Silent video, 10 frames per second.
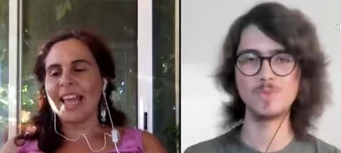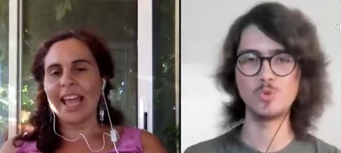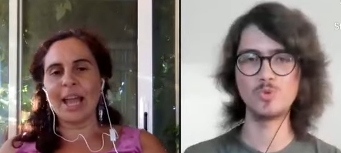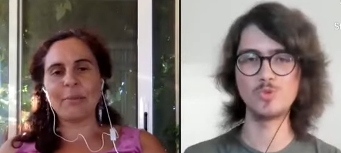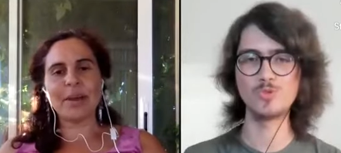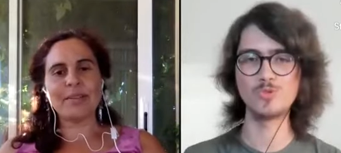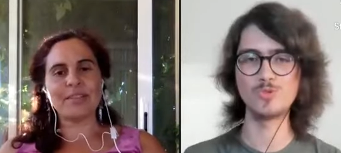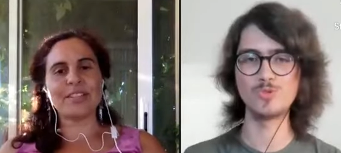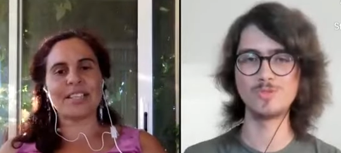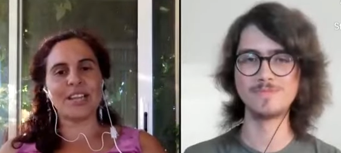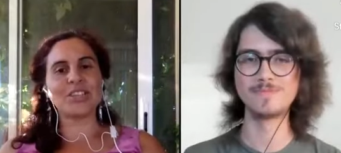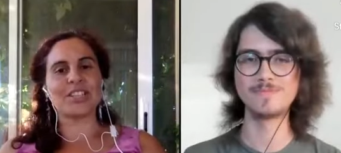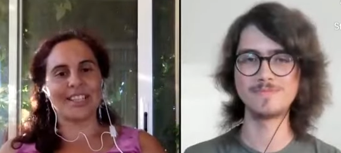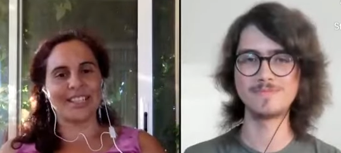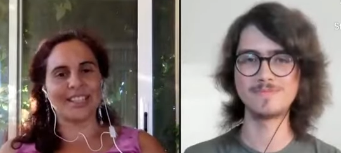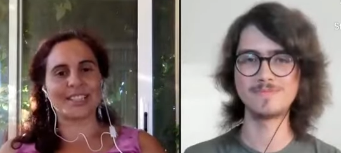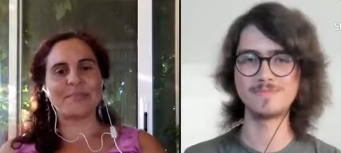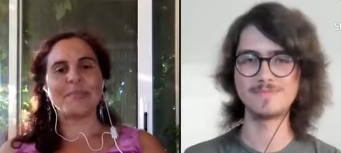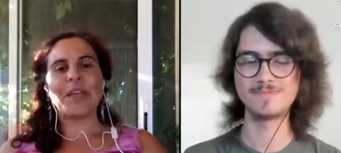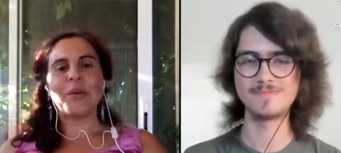Speaker 1: And my invitation
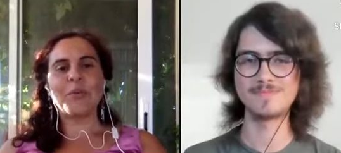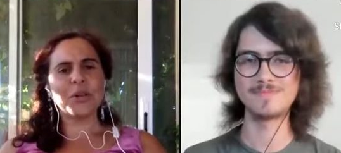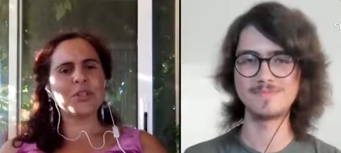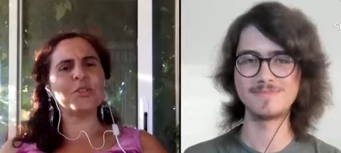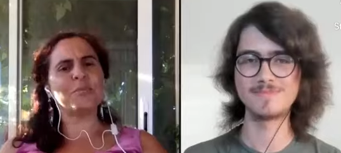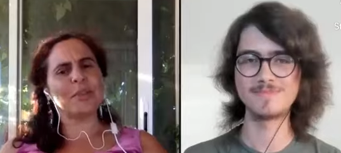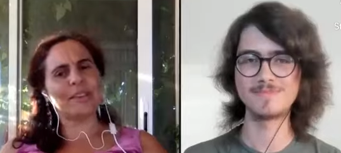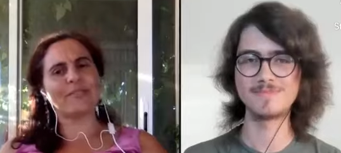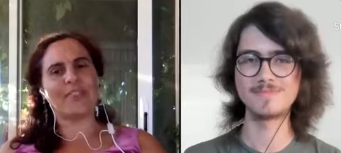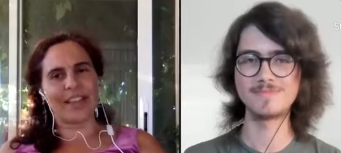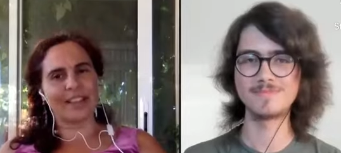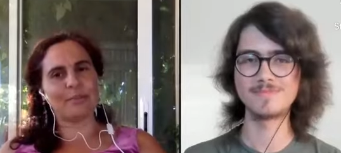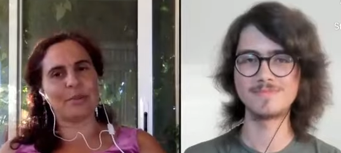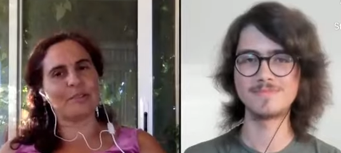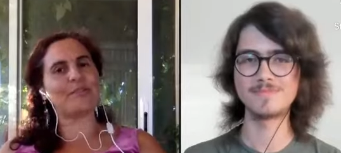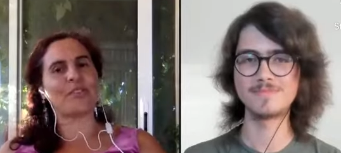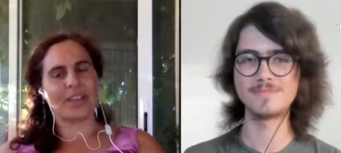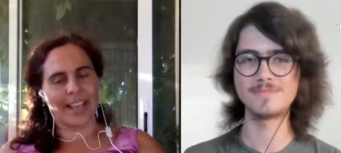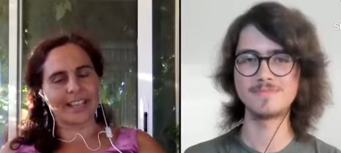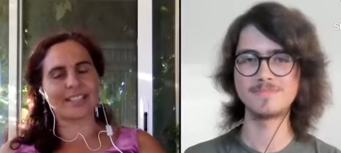is, would you be available
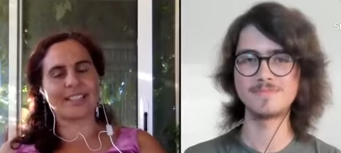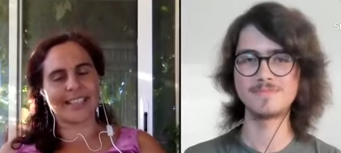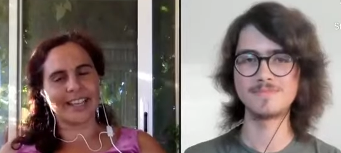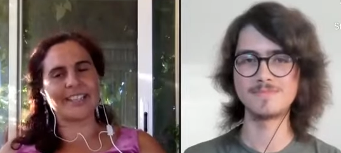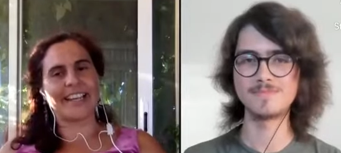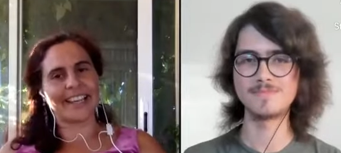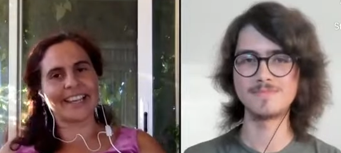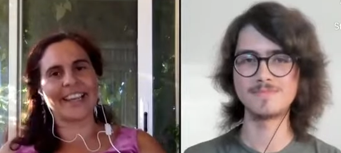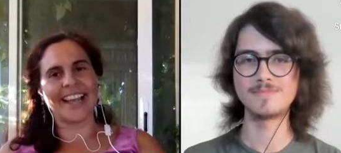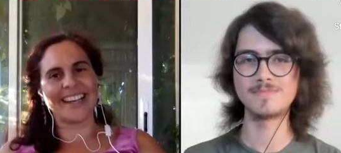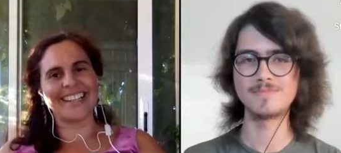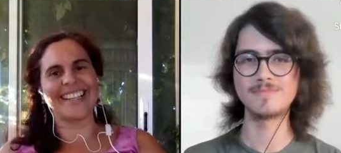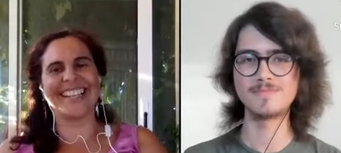for next Sunday again?